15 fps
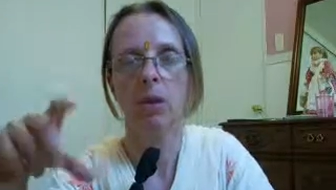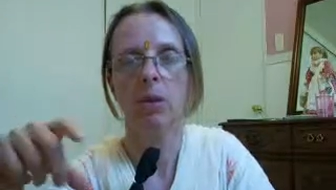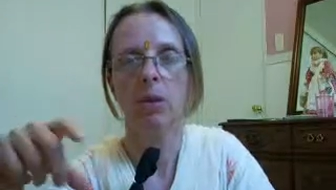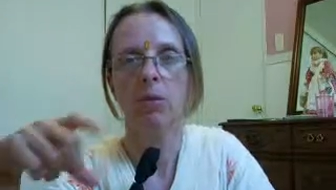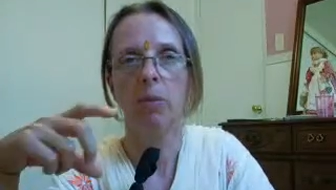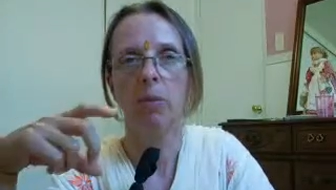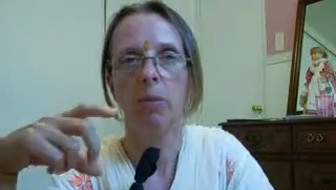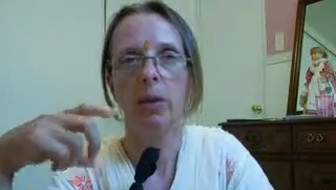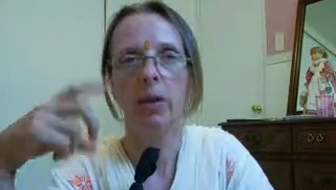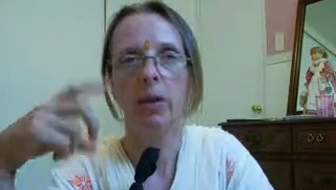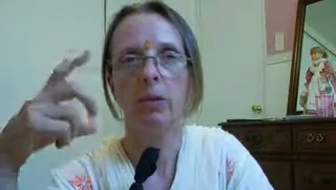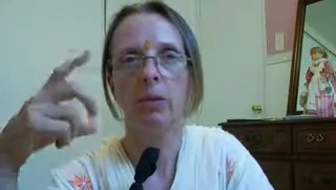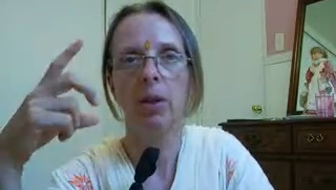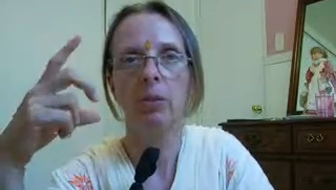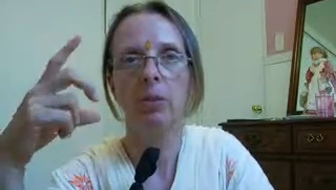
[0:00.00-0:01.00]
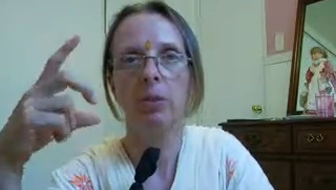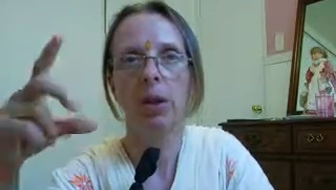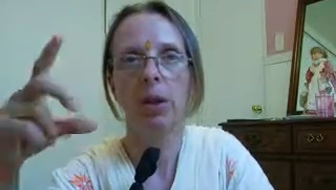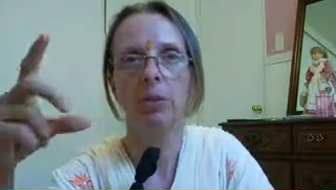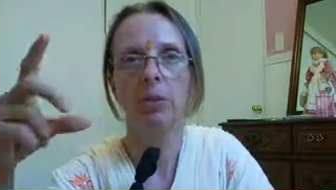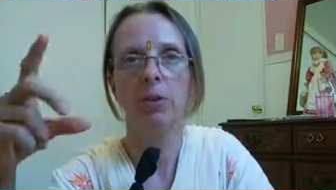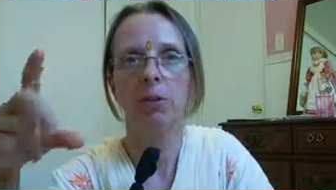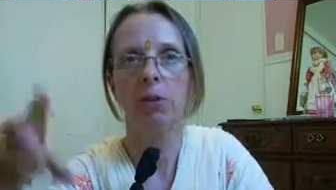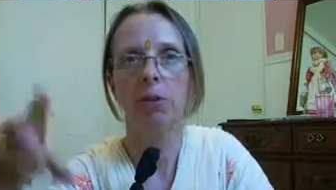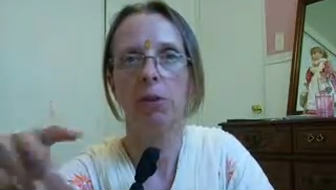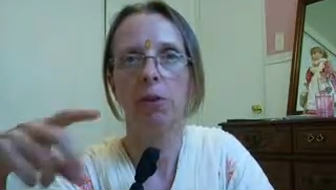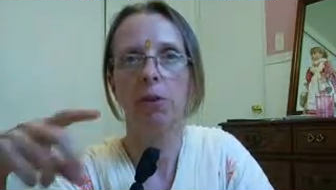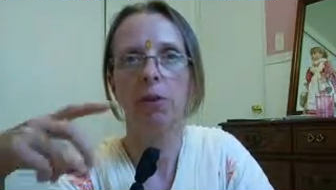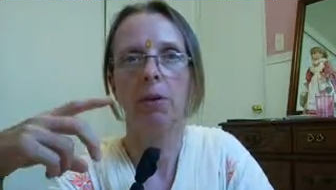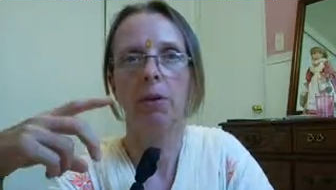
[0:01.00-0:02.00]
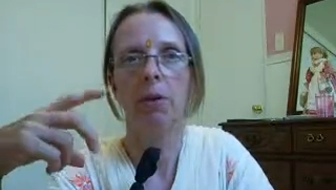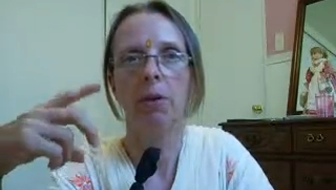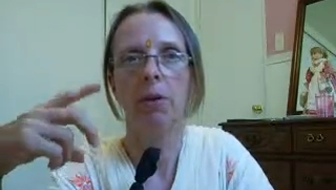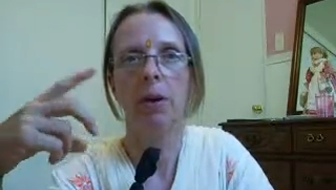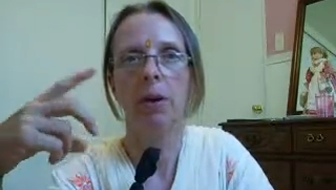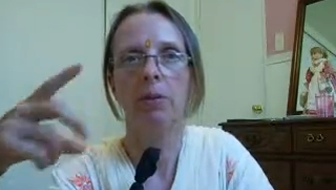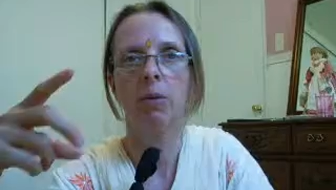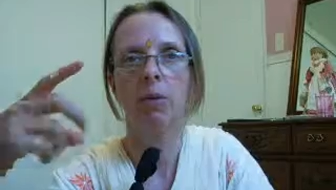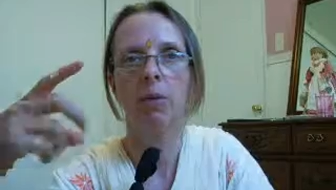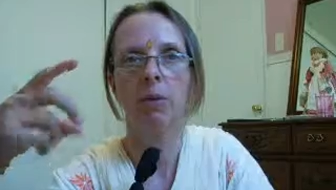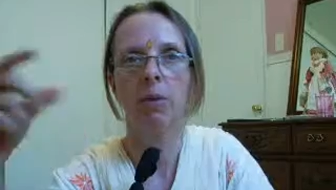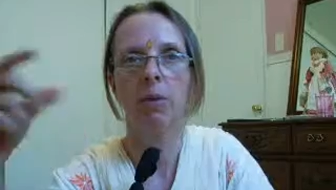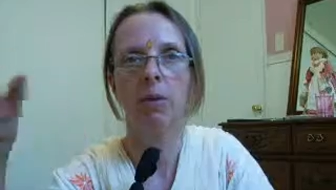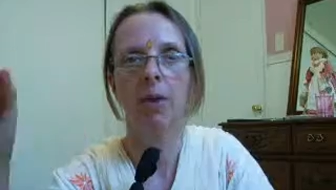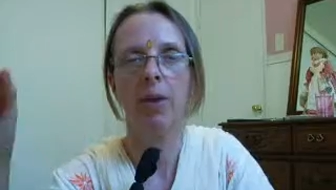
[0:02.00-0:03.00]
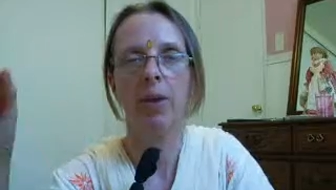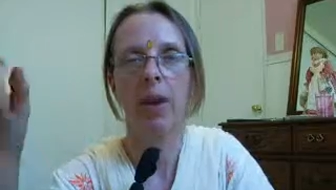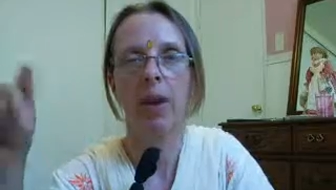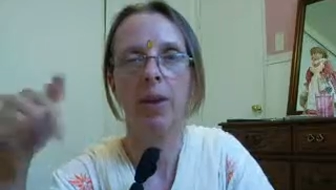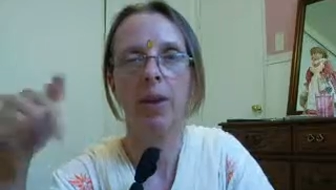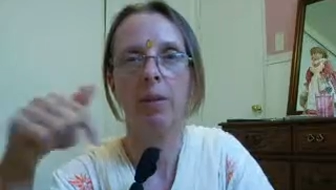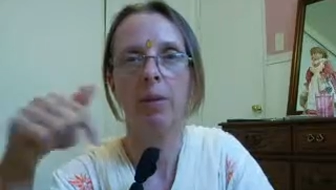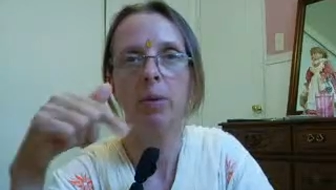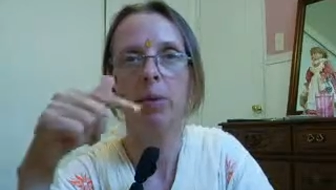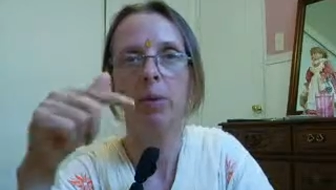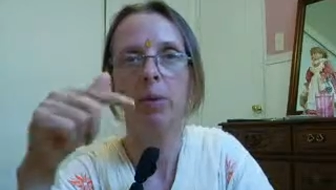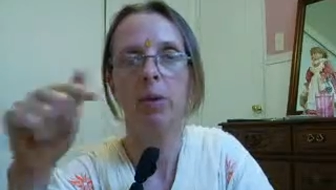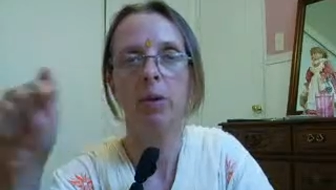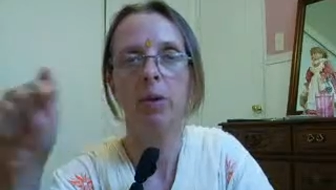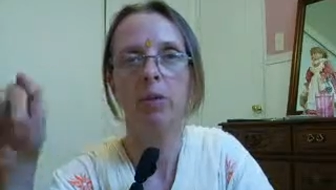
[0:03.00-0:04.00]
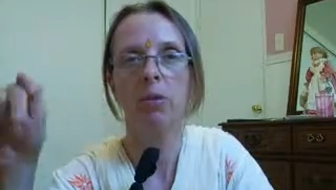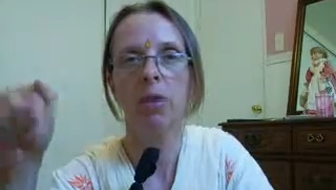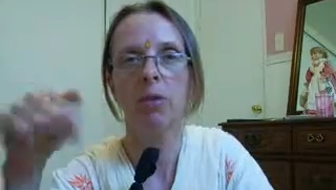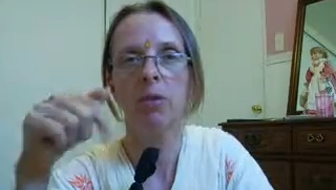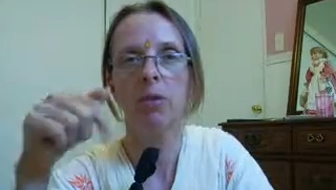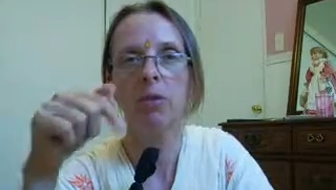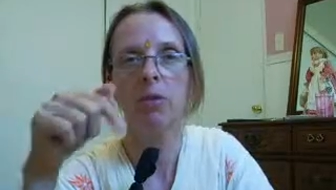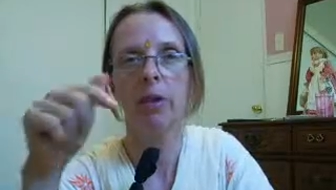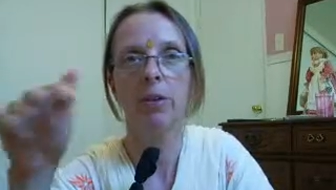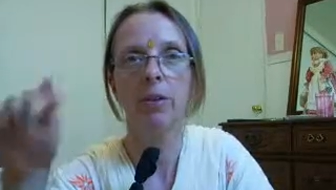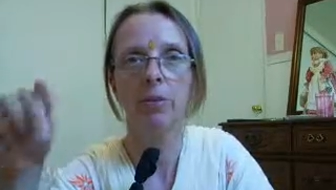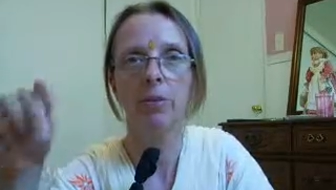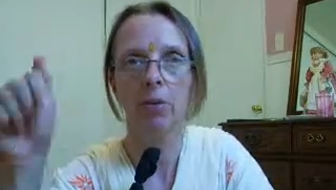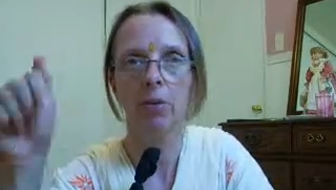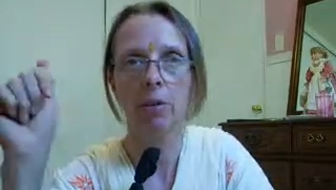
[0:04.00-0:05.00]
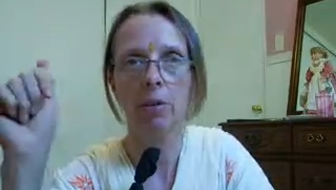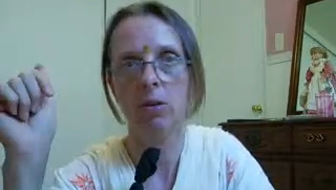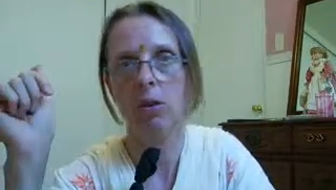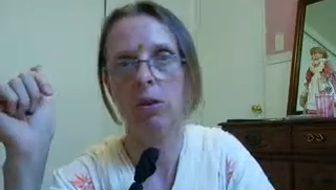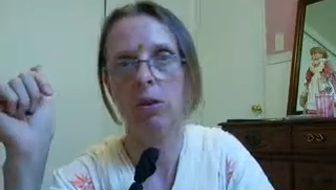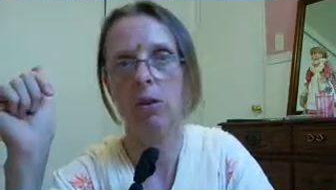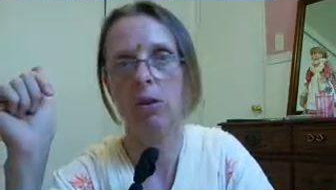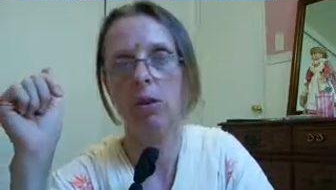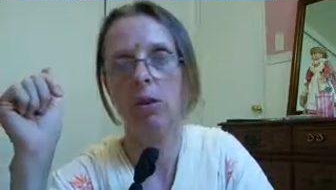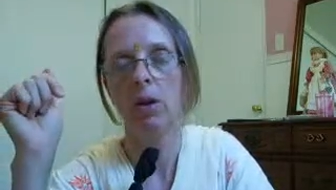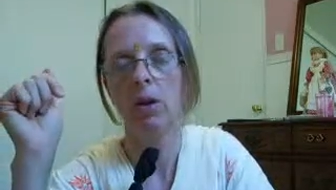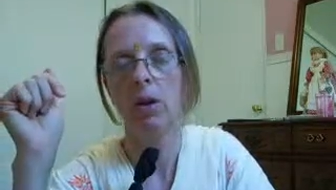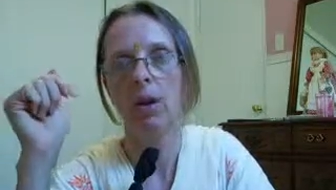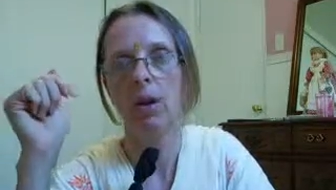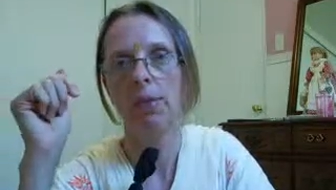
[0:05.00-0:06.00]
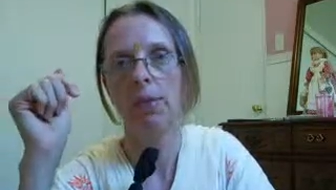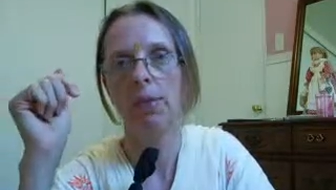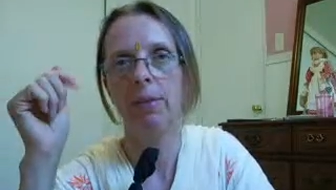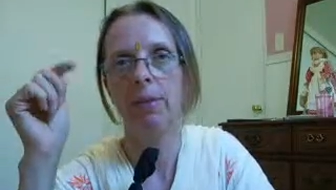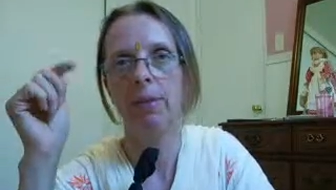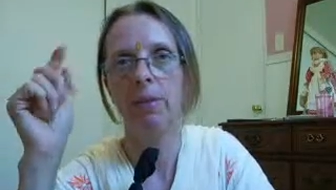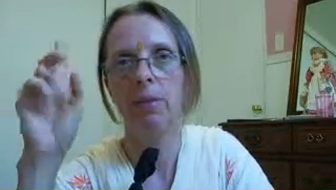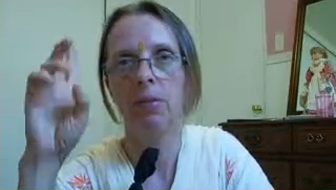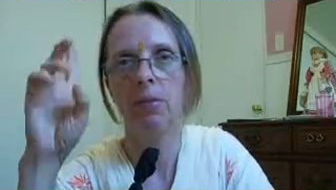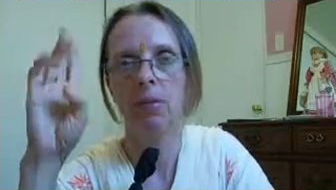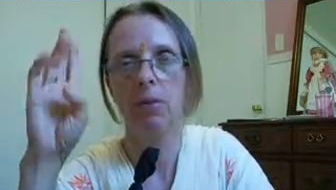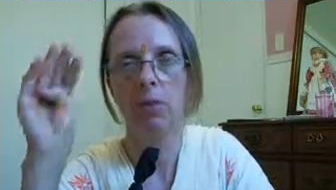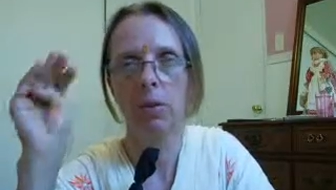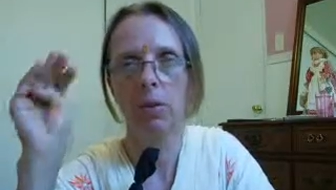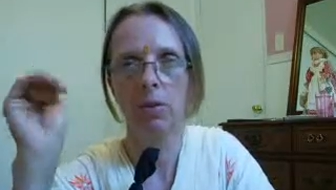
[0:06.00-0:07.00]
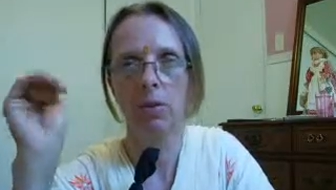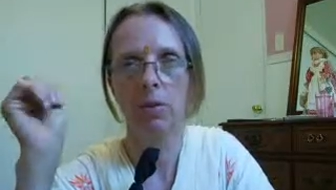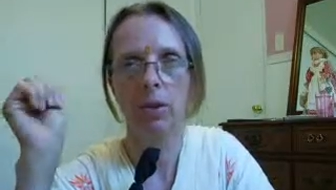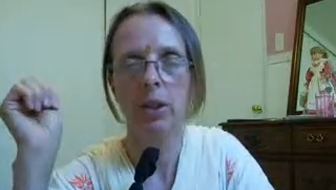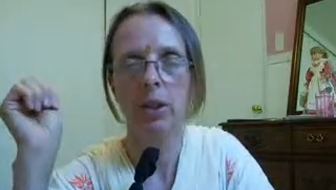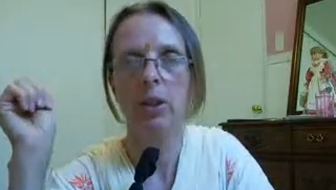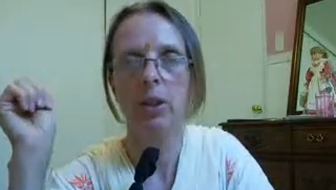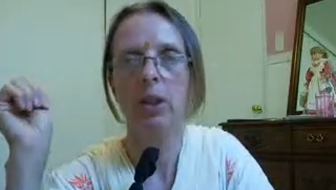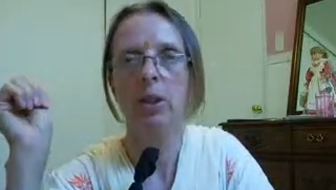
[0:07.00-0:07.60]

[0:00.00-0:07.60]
Somebody else gave a voucher for whatever it was that they had, and people started trading these vouchers with each other. And this is supposedly,